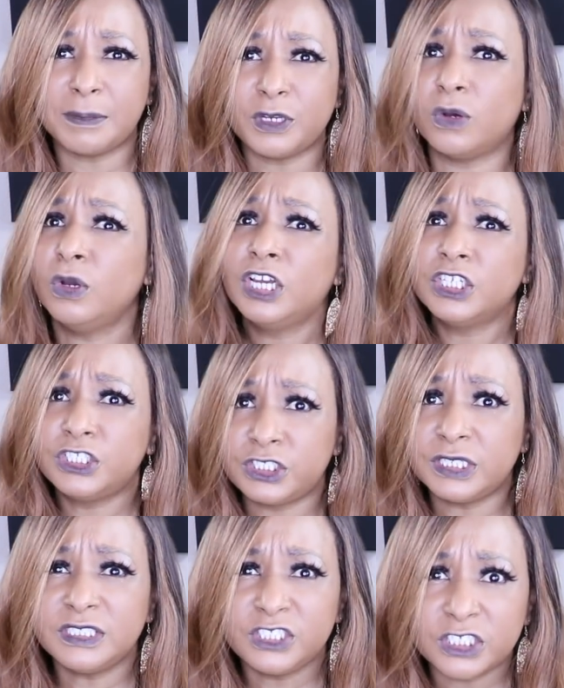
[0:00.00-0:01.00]
You know,
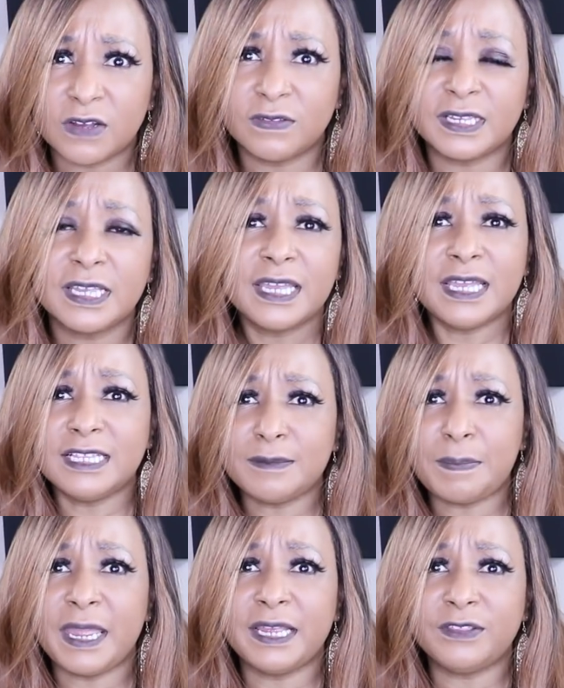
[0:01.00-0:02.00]
shit shoveling
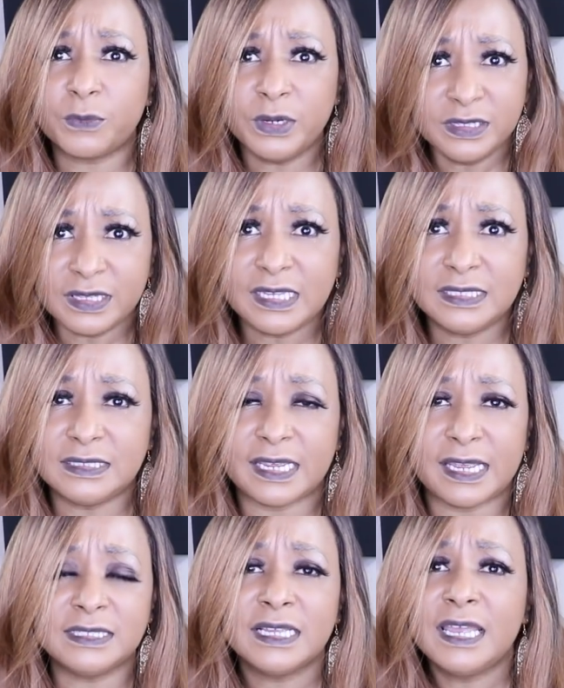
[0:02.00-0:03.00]
isn't paying the rent these
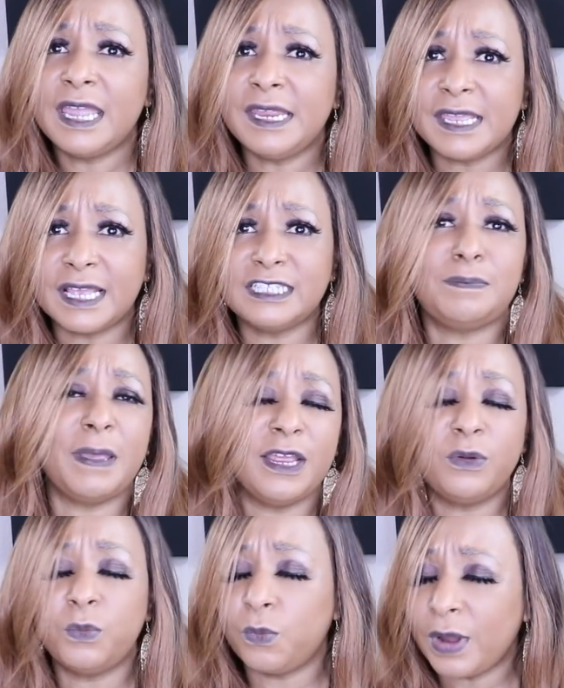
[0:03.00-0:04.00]
days, and he gets
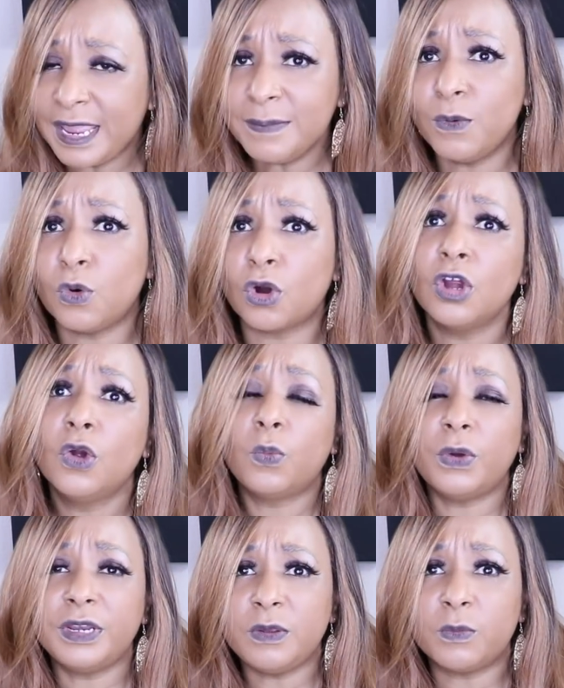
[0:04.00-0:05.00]
paid way more
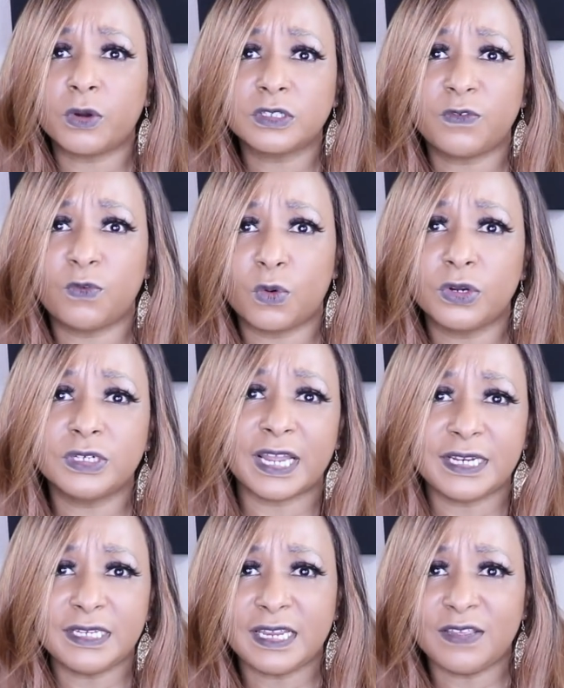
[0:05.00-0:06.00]
when he works for
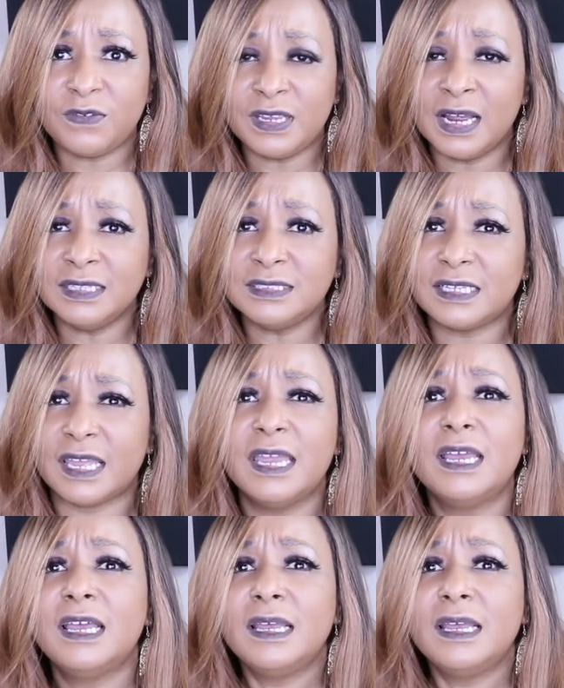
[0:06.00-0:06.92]
90 Day Fiance.